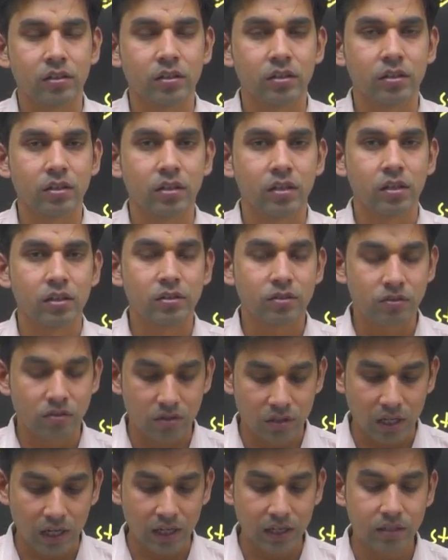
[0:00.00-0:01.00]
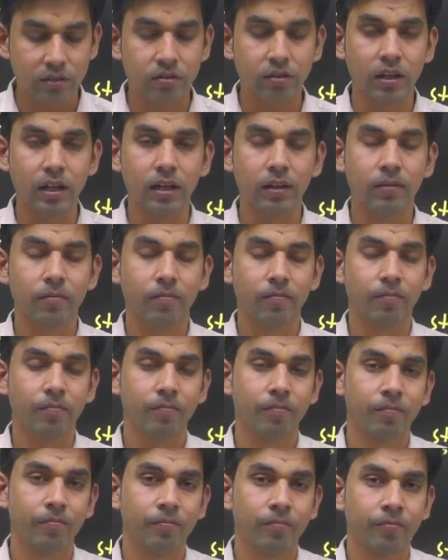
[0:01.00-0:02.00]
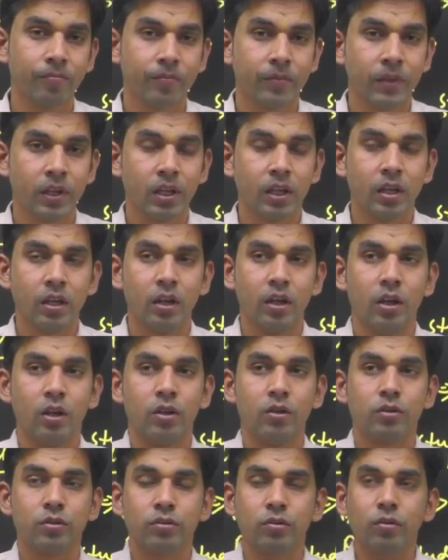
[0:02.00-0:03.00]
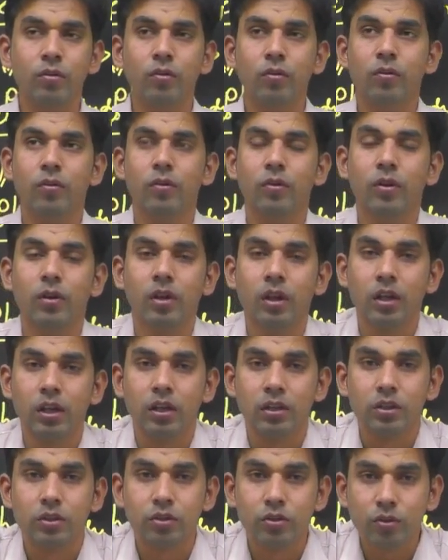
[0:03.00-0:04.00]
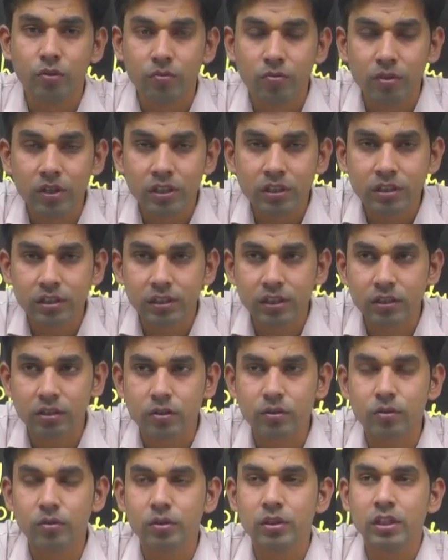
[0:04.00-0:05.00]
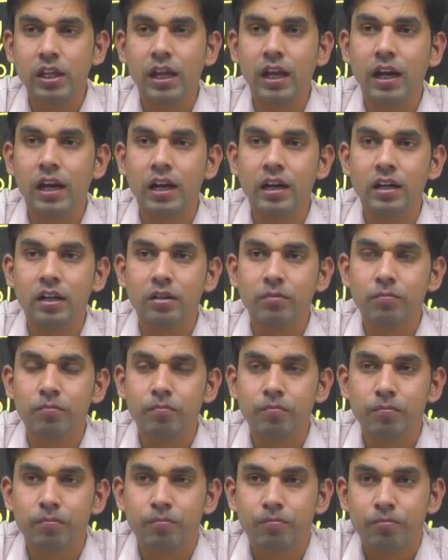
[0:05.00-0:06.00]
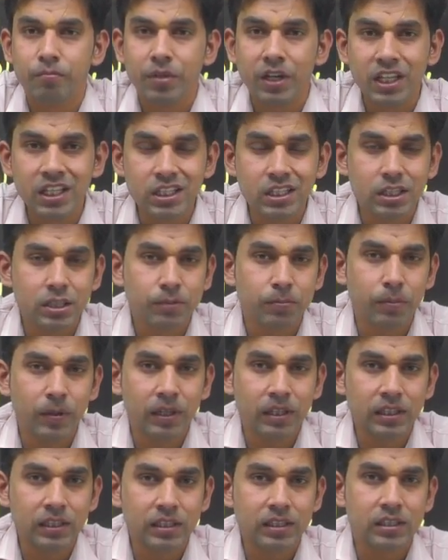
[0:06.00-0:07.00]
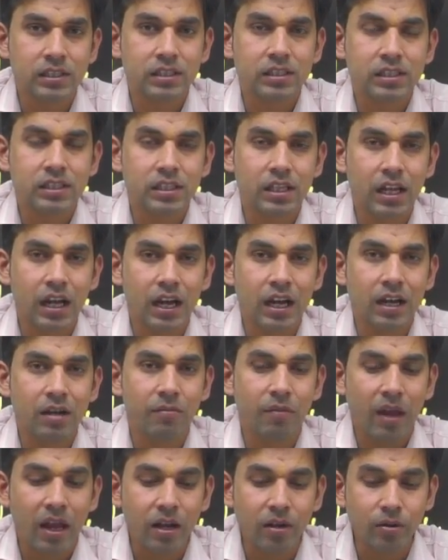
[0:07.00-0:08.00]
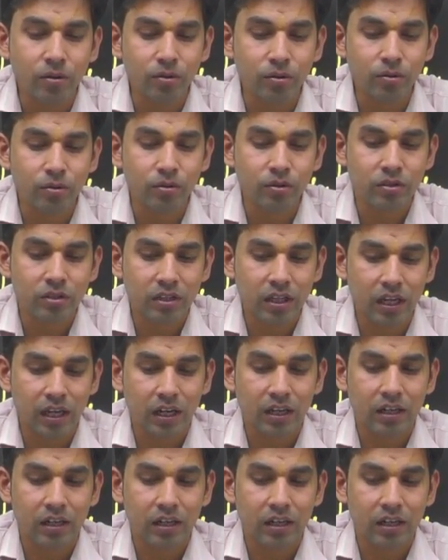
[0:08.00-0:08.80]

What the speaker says: So, that is why. So, universal truth and principles and values and